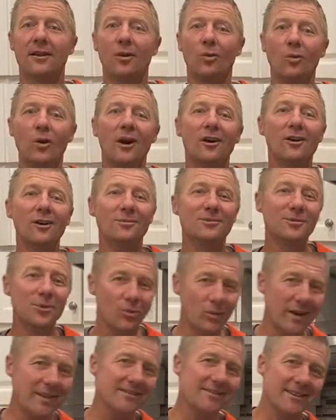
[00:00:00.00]
Welcome to
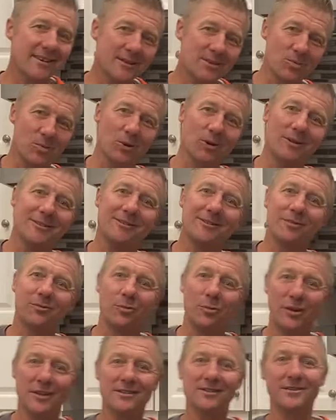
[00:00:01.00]
Wednesday's Words of
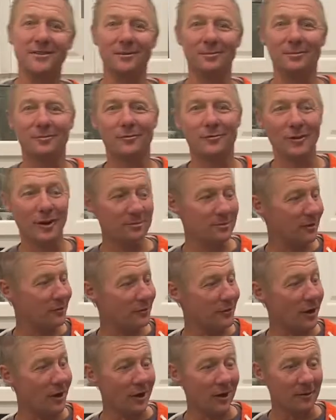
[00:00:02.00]
Wisdom from the
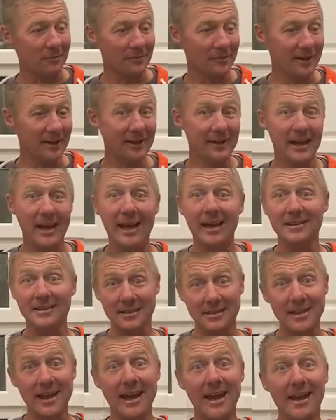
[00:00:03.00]
farm. And
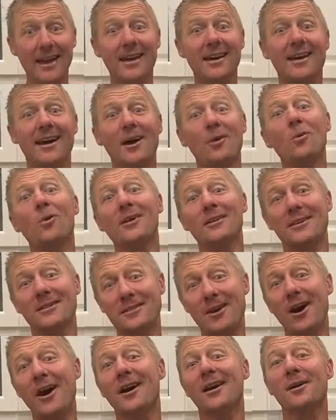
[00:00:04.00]
today I want to
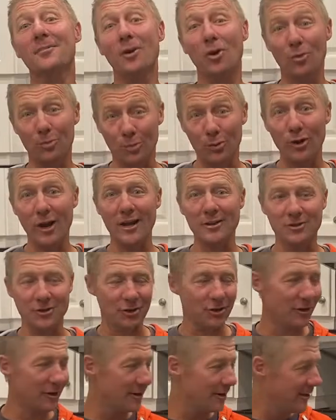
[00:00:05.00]
talk about pressure.